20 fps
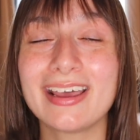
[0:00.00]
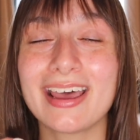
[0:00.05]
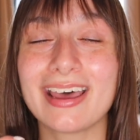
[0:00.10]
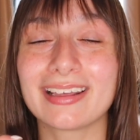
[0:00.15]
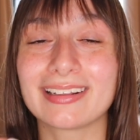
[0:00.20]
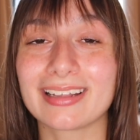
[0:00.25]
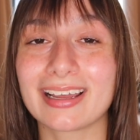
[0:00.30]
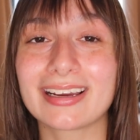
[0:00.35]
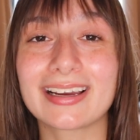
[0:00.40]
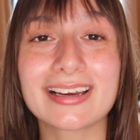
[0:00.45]

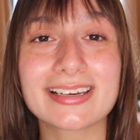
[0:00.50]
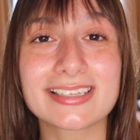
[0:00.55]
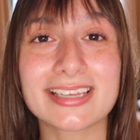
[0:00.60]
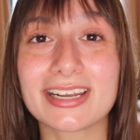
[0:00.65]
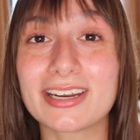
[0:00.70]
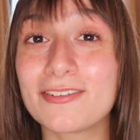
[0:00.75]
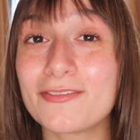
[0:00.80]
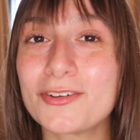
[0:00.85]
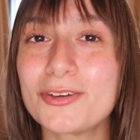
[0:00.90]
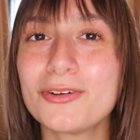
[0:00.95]
And like I
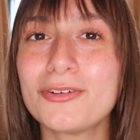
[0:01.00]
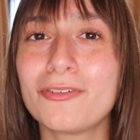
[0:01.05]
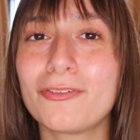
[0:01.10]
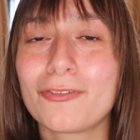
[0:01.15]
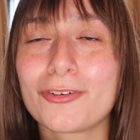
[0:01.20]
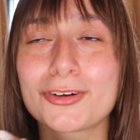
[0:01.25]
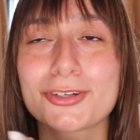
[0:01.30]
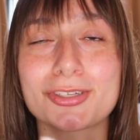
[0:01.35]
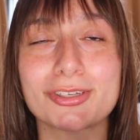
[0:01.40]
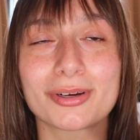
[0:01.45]
said, if you
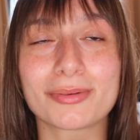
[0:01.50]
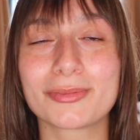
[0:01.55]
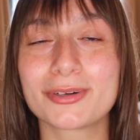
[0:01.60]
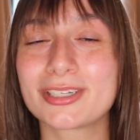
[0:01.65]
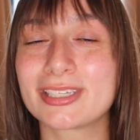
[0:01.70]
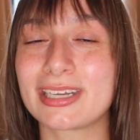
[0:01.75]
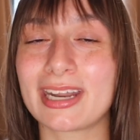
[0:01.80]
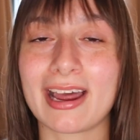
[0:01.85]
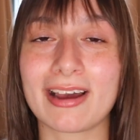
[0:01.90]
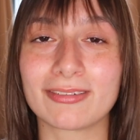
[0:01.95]
for some
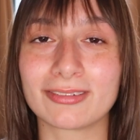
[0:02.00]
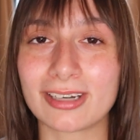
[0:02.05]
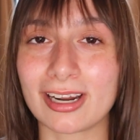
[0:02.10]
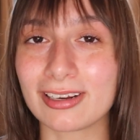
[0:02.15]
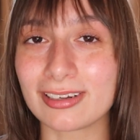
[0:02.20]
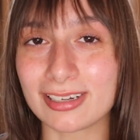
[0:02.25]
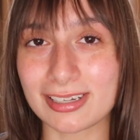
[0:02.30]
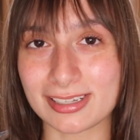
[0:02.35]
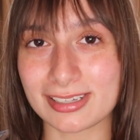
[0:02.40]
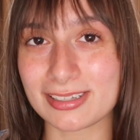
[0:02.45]
reason have
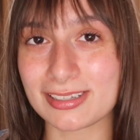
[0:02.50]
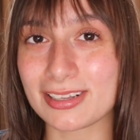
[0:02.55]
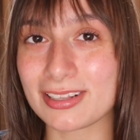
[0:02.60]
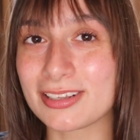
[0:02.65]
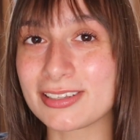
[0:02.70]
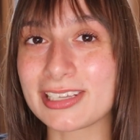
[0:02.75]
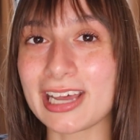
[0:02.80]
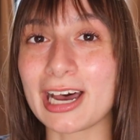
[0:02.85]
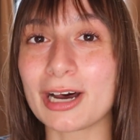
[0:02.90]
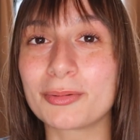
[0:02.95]
not listened to
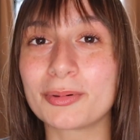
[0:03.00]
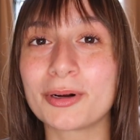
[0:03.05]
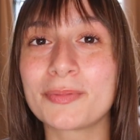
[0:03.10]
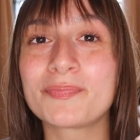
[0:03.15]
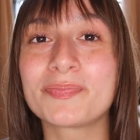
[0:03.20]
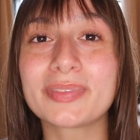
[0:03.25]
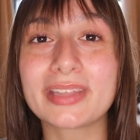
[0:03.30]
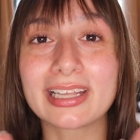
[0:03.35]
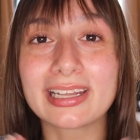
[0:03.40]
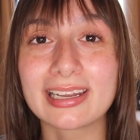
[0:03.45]
this
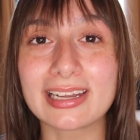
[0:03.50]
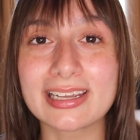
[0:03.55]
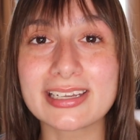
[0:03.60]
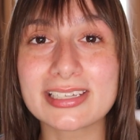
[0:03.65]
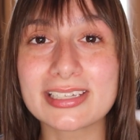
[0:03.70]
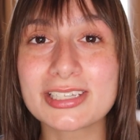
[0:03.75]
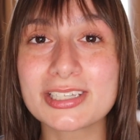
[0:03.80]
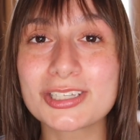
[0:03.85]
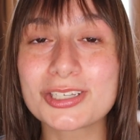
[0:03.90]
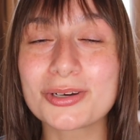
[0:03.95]
album,
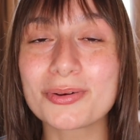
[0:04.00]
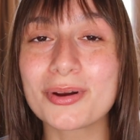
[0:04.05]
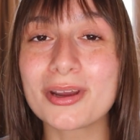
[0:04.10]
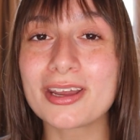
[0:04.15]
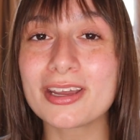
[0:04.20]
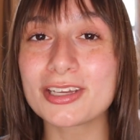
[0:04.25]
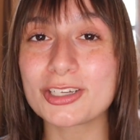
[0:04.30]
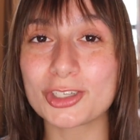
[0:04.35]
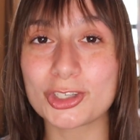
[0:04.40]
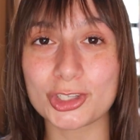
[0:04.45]
listen to
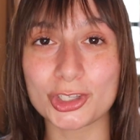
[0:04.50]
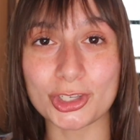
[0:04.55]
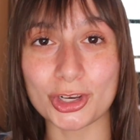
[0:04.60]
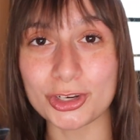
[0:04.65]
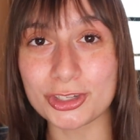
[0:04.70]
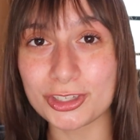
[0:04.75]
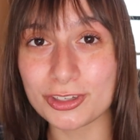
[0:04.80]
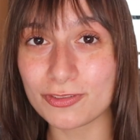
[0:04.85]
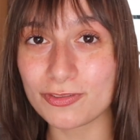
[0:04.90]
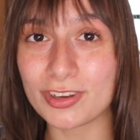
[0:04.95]
it
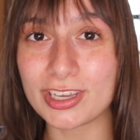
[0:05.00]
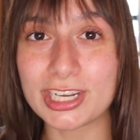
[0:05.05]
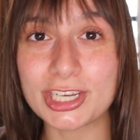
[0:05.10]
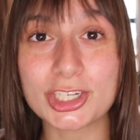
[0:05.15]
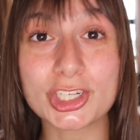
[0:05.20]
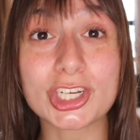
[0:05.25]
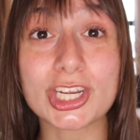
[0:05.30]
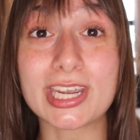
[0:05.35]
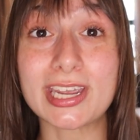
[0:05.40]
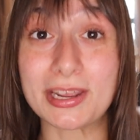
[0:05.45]
start to
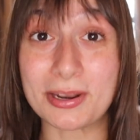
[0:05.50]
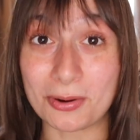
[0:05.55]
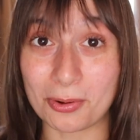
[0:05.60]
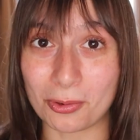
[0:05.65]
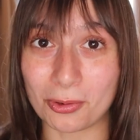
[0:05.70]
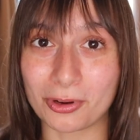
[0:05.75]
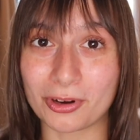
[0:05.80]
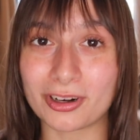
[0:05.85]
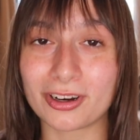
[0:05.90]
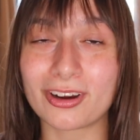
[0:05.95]
finish in
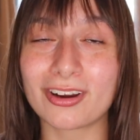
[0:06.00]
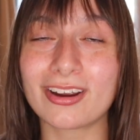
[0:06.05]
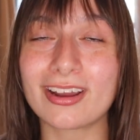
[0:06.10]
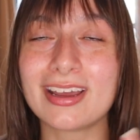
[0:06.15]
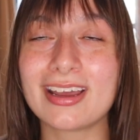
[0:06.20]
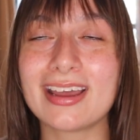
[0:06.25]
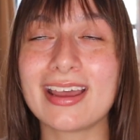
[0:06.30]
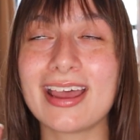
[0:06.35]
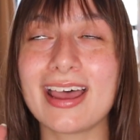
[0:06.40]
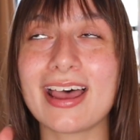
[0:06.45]
order,
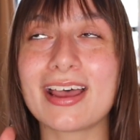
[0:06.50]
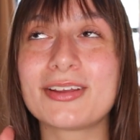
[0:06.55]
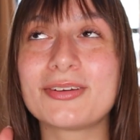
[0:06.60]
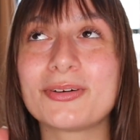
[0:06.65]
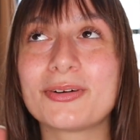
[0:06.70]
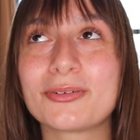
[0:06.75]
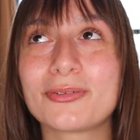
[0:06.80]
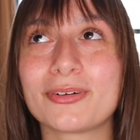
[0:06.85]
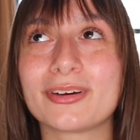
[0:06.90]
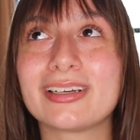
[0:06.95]
and
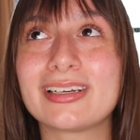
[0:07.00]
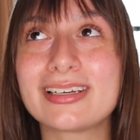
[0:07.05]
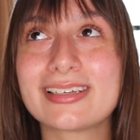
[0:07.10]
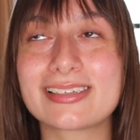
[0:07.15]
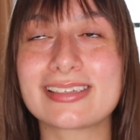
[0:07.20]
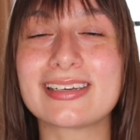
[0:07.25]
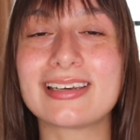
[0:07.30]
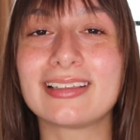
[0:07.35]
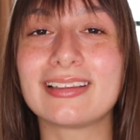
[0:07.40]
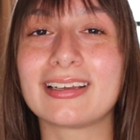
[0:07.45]
you'll really
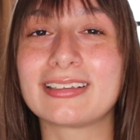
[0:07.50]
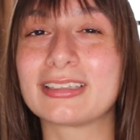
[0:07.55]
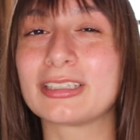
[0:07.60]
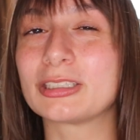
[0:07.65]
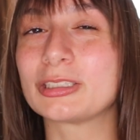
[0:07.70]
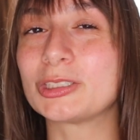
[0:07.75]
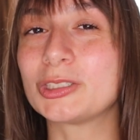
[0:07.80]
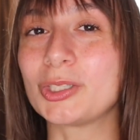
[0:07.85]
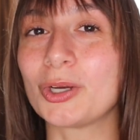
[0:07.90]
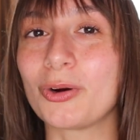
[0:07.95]
see like the
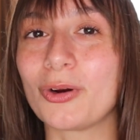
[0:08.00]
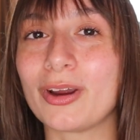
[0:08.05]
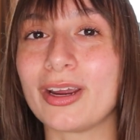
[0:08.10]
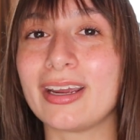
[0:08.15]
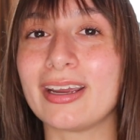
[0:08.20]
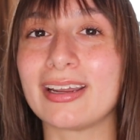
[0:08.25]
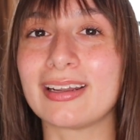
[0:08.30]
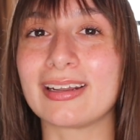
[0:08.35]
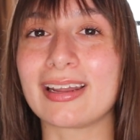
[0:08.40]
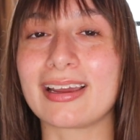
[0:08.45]

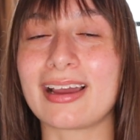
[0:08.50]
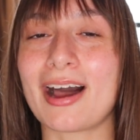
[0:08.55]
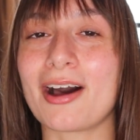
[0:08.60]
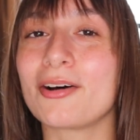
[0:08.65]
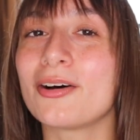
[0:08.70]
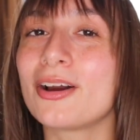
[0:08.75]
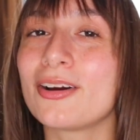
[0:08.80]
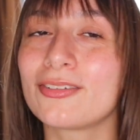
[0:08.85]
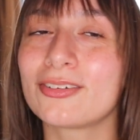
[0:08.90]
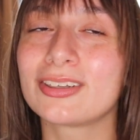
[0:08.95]
story and like
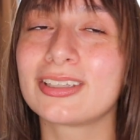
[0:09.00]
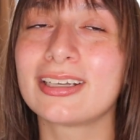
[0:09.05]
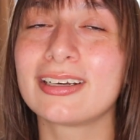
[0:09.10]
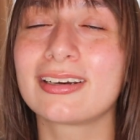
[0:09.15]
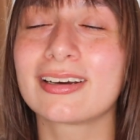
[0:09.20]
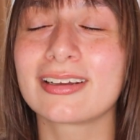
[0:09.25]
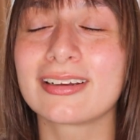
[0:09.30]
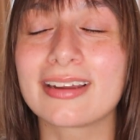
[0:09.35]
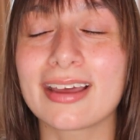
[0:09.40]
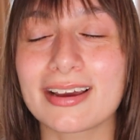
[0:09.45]
how everything
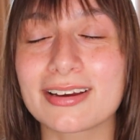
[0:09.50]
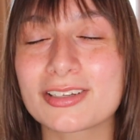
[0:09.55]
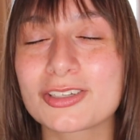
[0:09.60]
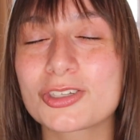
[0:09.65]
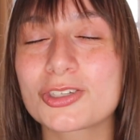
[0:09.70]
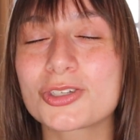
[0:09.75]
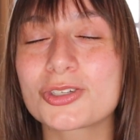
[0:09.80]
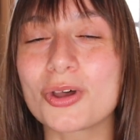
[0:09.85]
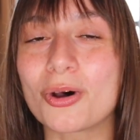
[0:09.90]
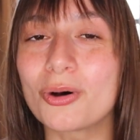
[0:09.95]
connects
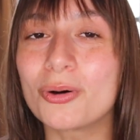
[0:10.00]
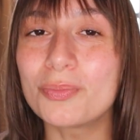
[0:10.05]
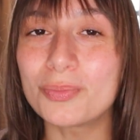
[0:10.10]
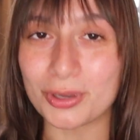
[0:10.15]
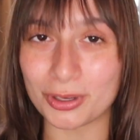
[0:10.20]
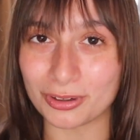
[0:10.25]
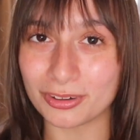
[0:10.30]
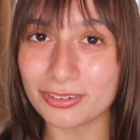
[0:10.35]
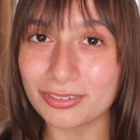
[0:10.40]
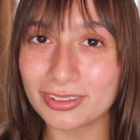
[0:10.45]
so
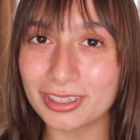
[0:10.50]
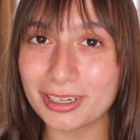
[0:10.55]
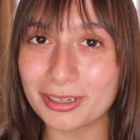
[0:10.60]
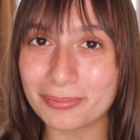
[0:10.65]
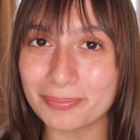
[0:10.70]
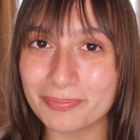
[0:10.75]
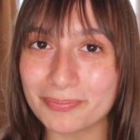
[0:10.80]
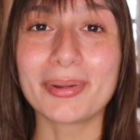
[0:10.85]
beautifully.